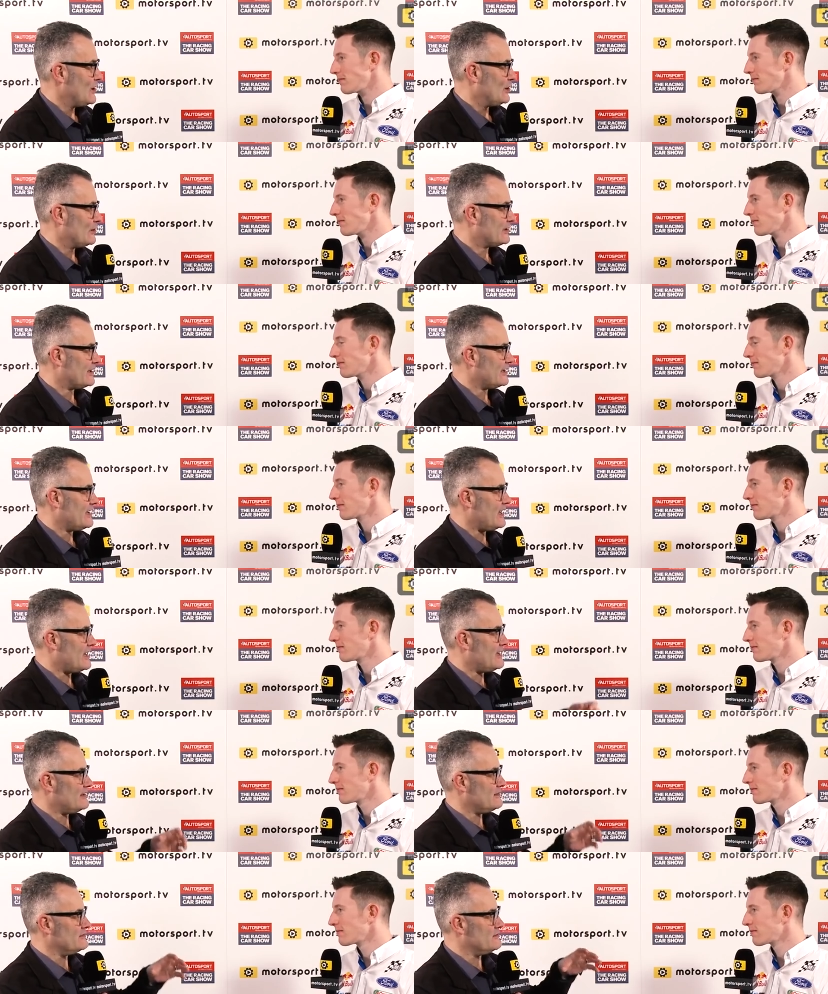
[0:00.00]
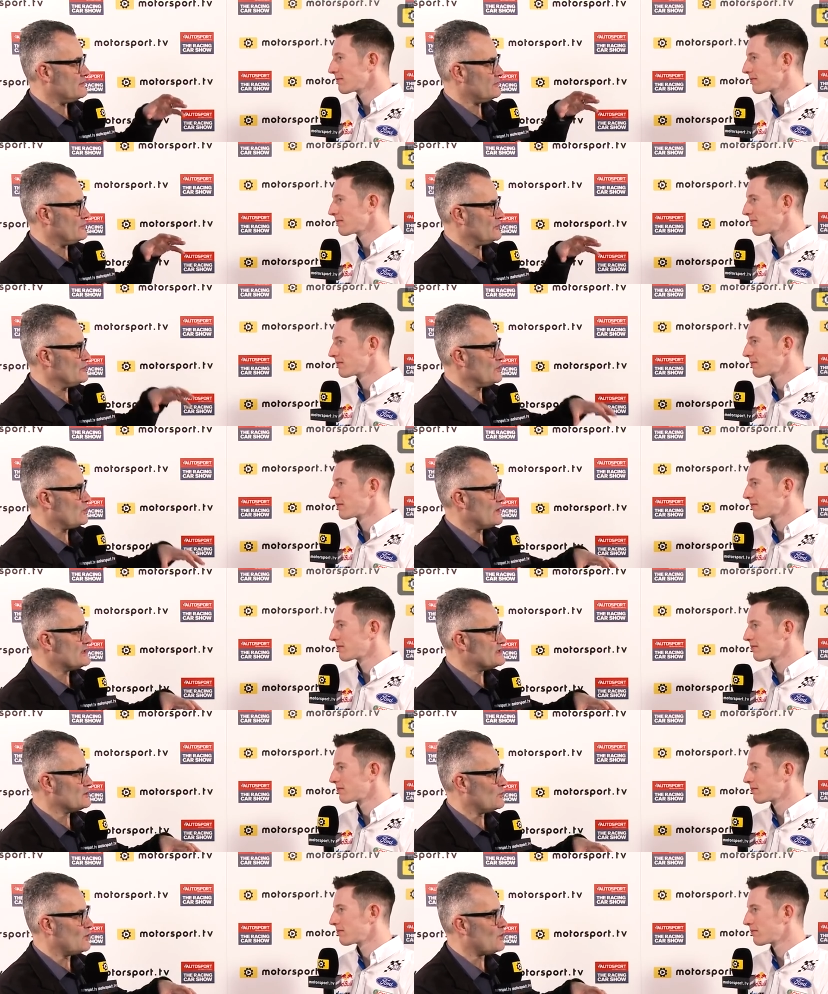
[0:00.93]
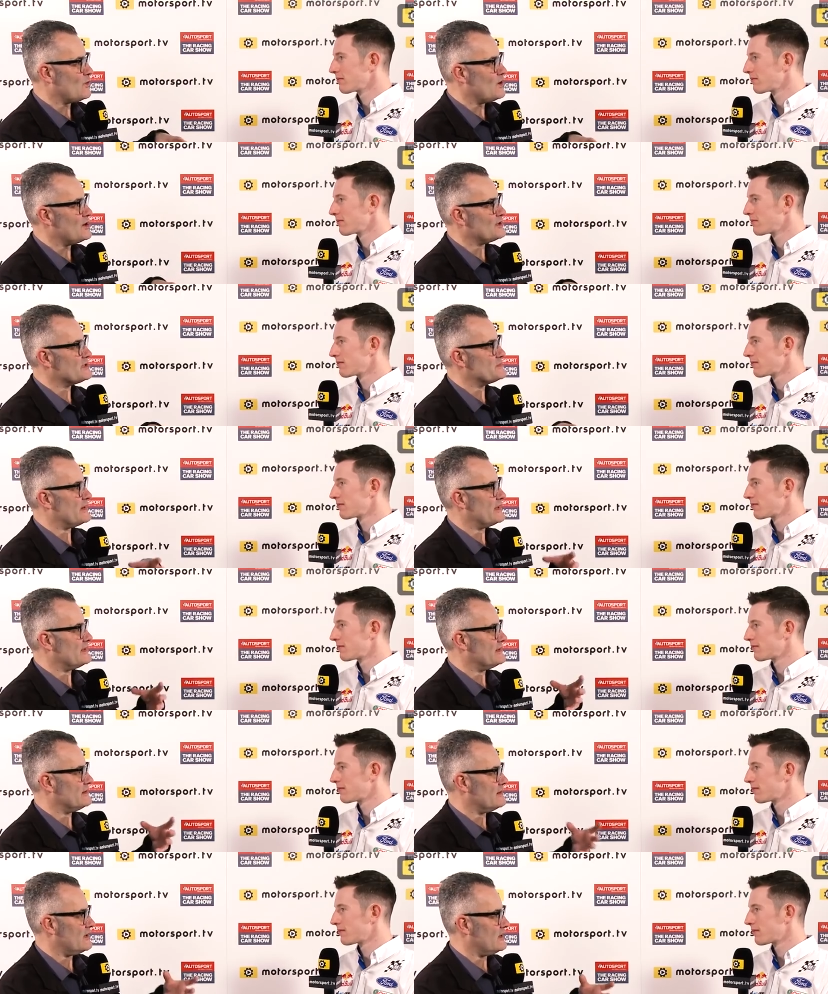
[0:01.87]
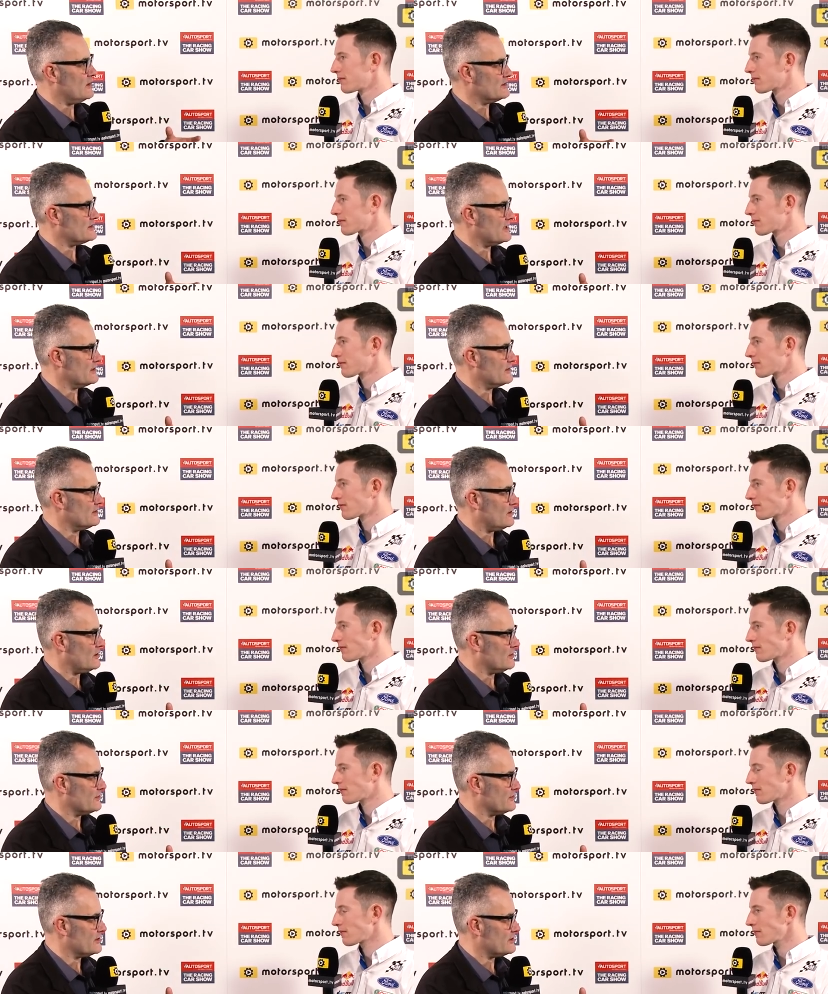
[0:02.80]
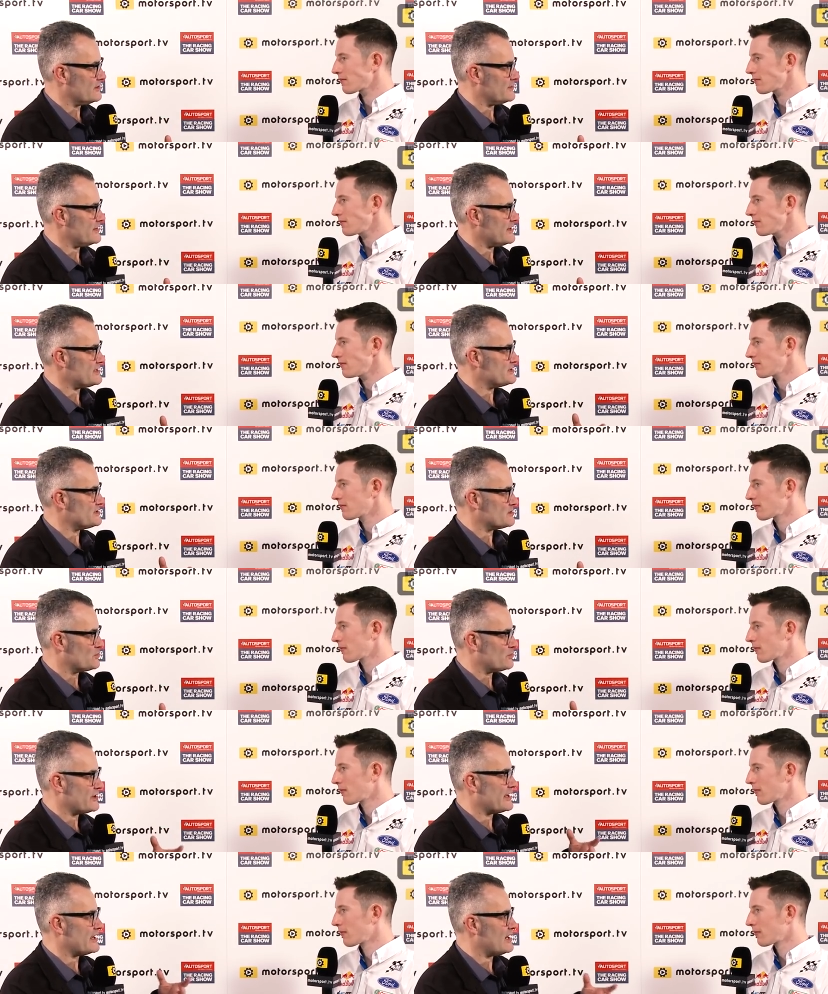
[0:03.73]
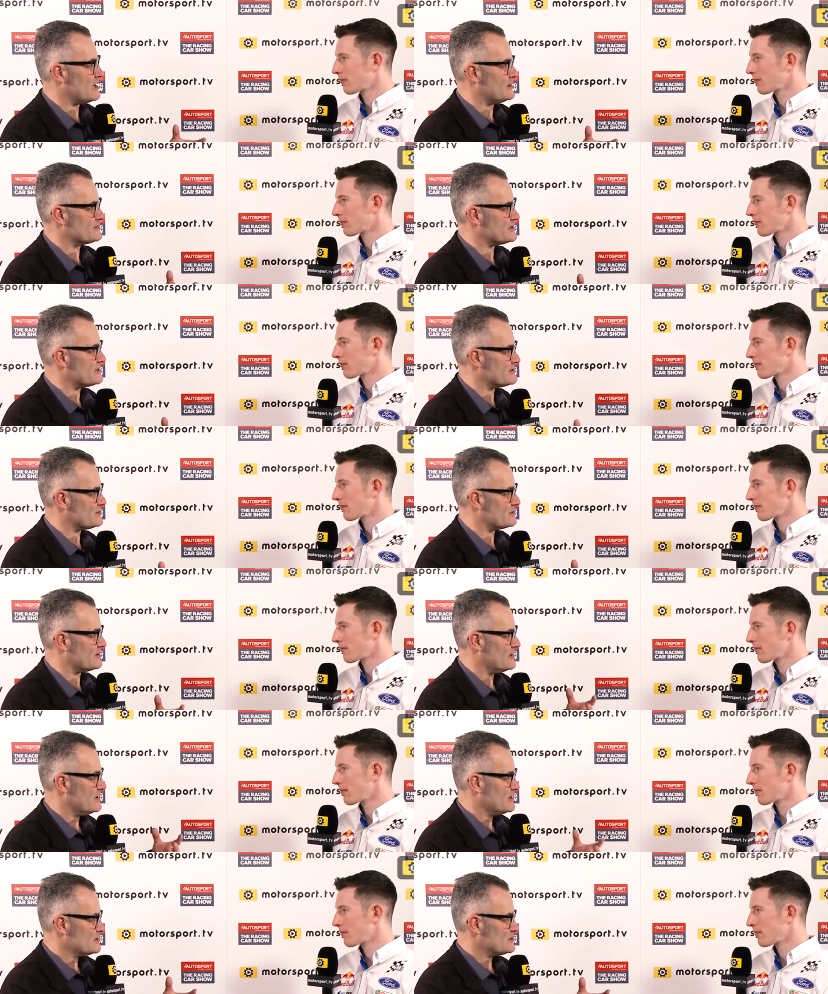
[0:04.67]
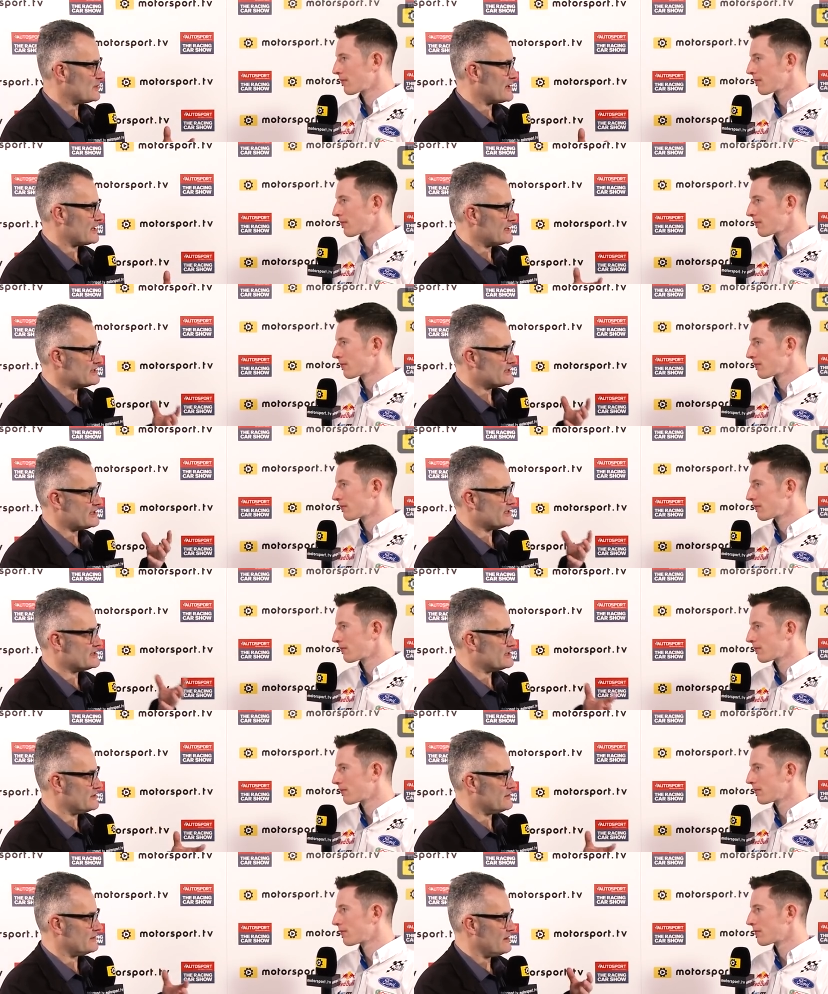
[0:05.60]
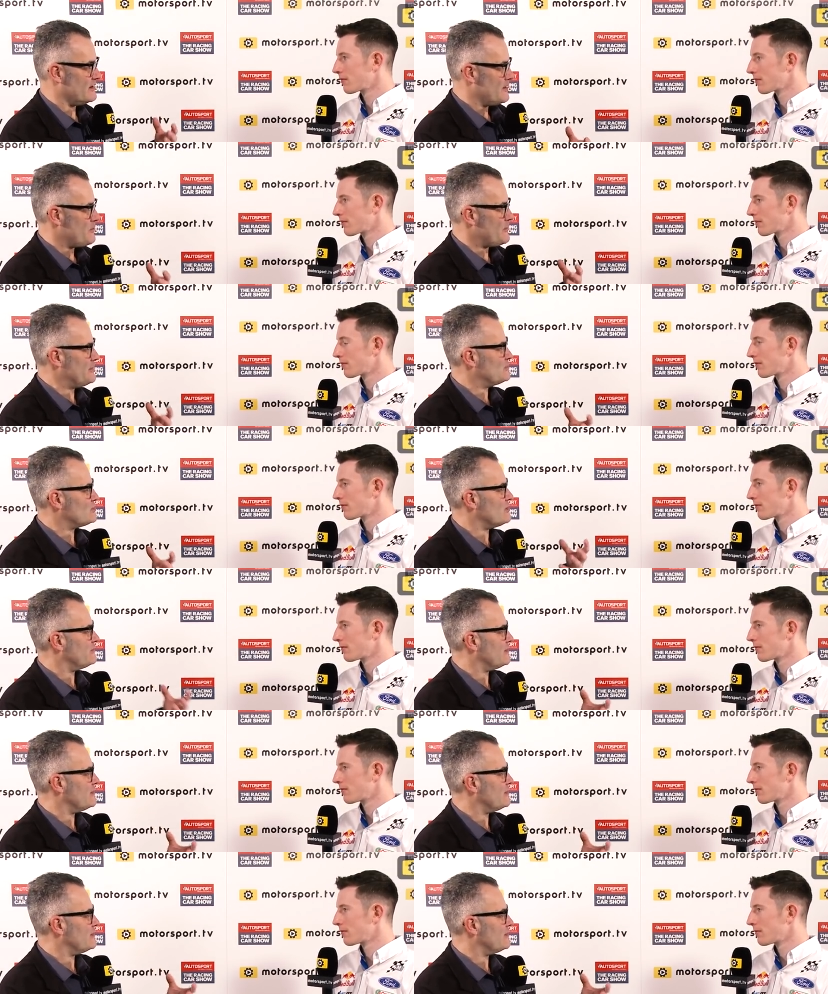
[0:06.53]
Speaker 1: Okay, and through the winter, what work has been uh, done on the, the, Fiesta to bring it up to sort of 2018 to maybe try